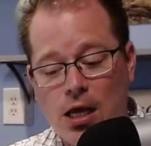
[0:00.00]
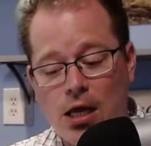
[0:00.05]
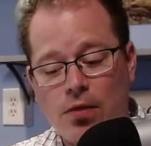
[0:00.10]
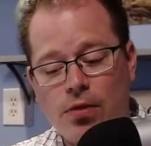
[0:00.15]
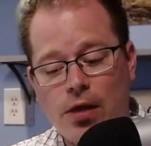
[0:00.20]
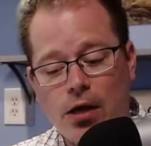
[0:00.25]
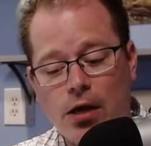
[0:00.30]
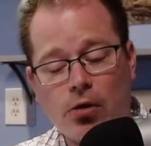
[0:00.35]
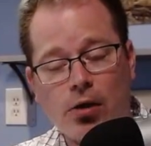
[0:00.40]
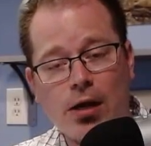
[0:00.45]

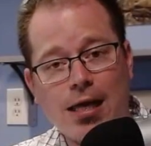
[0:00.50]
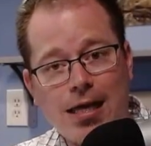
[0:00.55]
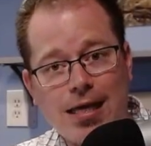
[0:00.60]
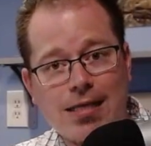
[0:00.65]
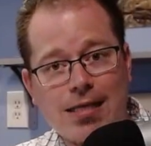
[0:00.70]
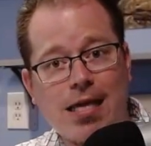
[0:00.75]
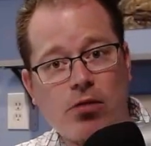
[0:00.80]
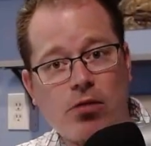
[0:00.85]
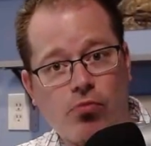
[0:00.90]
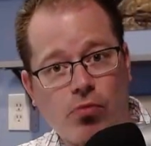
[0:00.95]
There
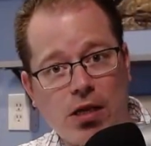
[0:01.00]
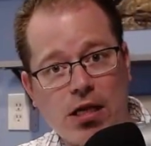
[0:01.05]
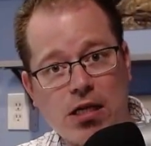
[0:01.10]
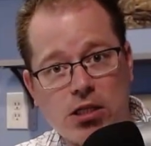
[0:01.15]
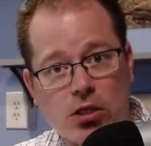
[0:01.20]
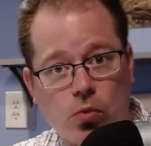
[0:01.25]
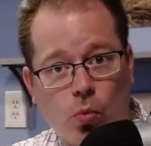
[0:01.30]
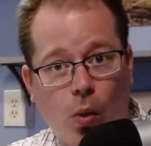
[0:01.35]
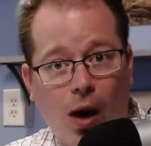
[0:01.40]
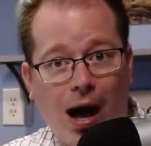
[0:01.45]
is a
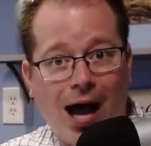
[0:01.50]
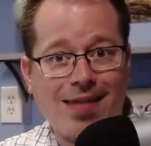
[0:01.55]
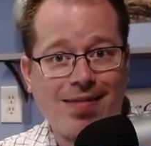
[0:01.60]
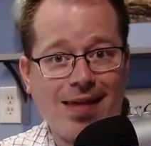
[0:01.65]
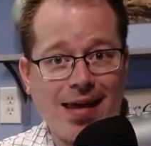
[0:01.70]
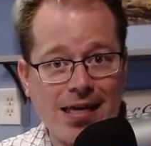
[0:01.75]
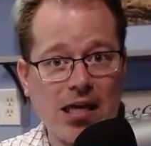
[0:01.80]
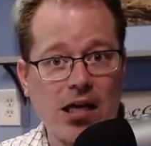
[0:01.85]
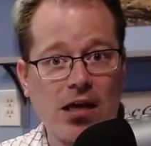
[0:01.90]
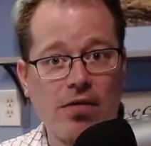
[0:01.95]
reason why they
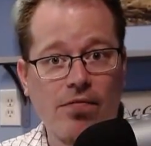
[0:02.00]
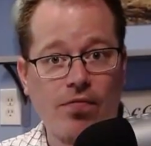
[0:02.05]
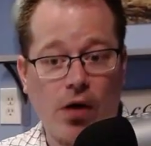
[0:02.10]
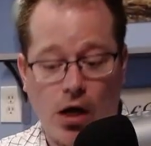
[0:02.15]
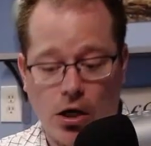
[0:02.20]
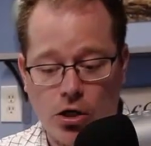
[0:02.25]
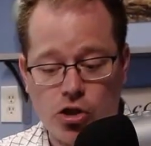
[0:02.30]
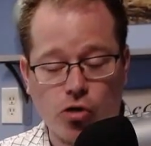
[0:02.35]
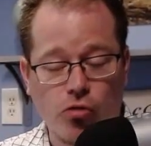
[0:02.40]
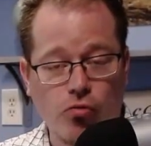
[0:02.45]
give
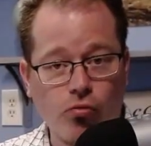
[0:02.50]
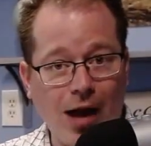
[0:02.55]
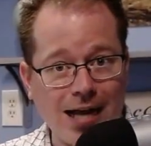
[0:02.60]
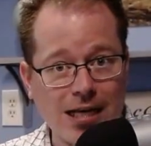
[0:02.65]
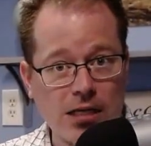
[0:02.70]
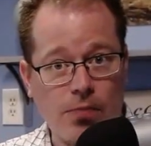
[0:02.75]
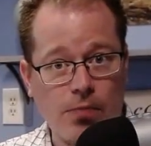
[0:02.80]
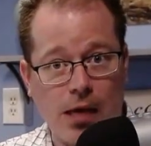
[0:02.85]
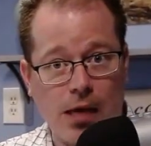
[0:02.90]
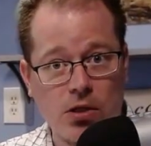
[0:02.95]
a
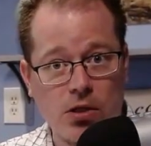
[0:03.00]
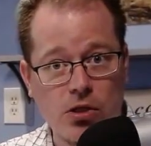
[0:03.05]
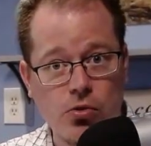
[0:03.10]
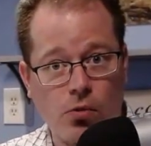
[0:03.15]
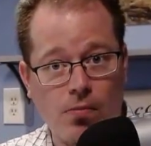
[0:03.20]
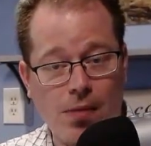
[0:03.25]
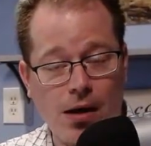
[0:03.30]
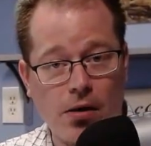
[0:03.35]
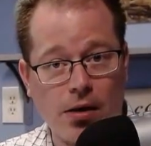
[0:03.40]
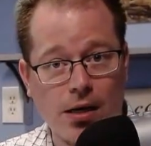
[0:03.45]
direct payment to
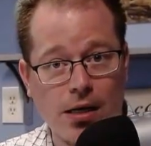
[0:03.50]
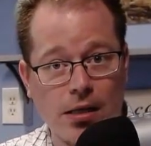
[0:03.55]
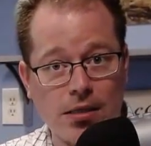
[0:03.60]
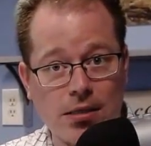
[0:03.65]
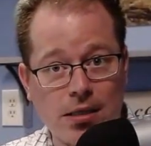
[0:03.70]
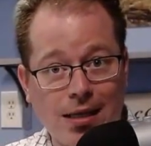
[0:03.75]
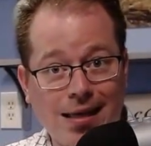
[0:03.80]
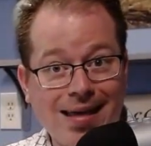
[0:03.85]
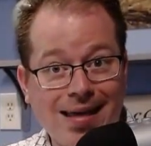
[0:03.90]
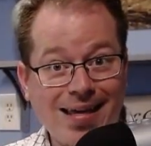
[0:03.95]
Americans.
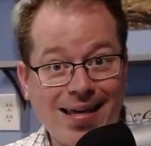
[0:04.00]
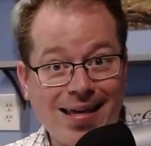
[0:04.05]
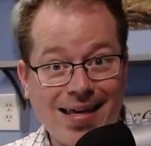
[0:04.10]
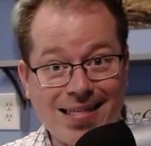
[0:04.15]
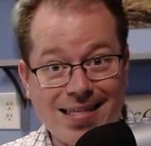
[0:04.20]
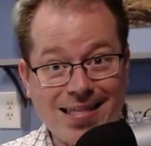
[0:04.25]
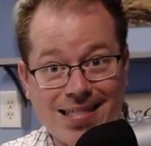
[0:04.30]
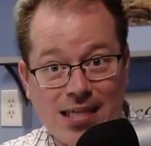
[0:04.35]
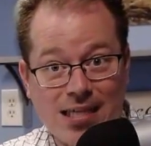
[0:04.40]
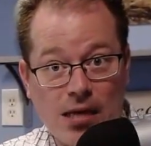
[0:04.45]

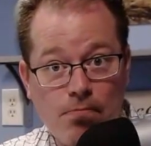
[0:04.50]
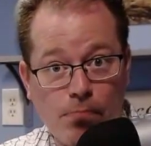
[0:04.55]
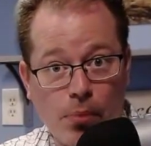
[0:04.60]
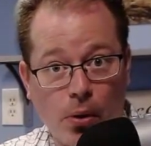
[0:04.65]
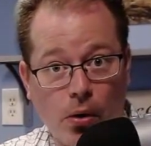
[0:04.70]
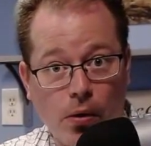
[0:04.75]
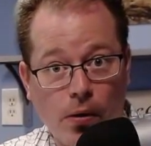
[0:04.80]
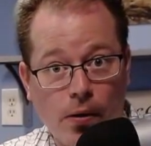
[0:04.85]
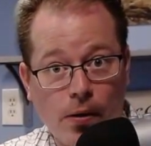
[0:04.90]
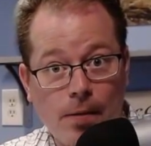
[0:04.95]
It's
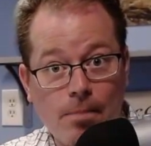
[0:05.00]
simple.